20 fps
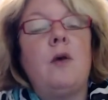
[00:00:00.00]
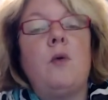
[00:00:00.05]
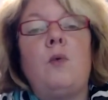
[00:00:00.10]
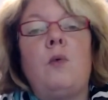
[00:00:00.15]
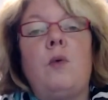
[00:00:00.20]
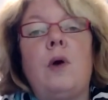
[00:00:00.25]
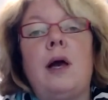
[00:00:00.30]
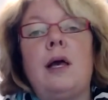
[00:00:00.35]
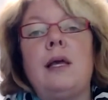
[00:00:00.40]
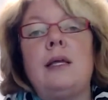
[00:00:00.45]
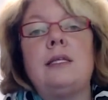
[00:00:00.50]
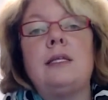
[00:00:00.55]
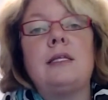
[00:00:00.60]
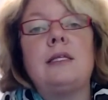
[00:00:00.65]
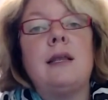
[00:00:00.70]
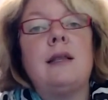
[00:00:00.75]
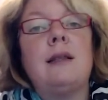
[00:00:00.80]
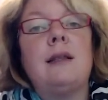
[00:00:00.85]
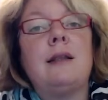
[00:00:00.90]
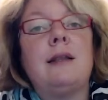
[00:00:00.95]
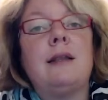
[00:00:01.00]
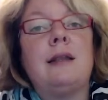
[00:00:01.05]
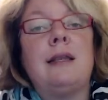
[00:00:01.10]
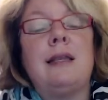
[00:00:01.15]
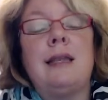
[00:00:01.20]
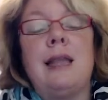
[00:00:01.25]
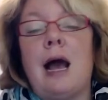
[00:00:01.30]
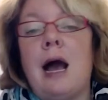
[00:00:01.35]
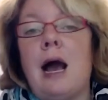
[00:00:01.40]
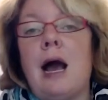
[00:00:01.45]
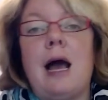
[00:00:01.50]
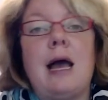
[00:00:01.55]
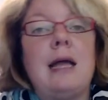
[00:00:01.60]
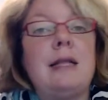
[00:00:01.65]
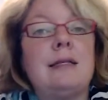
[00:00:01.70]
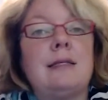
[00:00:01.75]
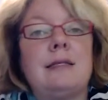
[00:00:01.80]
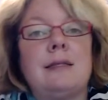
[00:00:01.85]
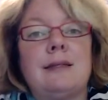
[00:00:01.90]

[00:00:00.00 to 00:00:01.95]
was not